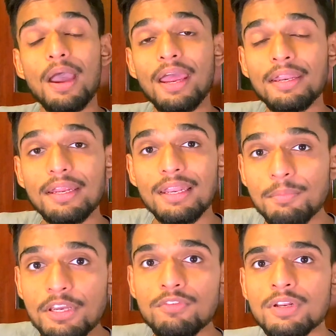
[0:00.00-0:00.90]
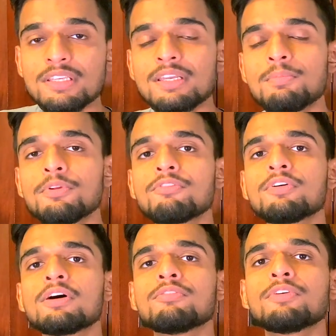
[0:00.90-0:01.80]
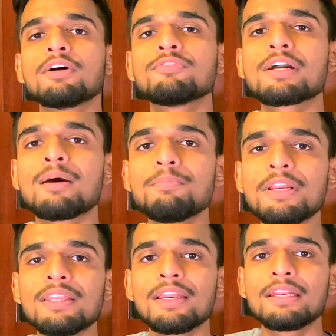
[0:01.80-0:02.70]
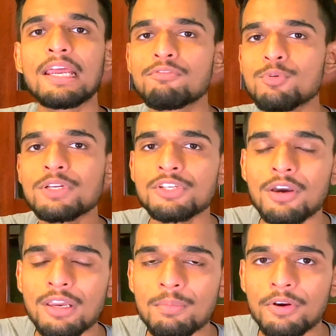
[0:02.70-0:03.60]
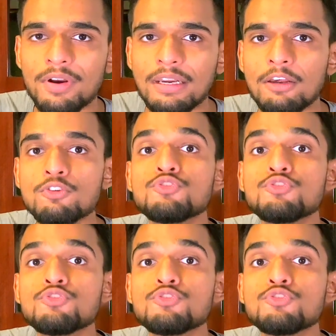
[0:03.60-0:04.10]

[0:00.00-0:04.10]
And let me give you an example of a company that everyone's talking about right now.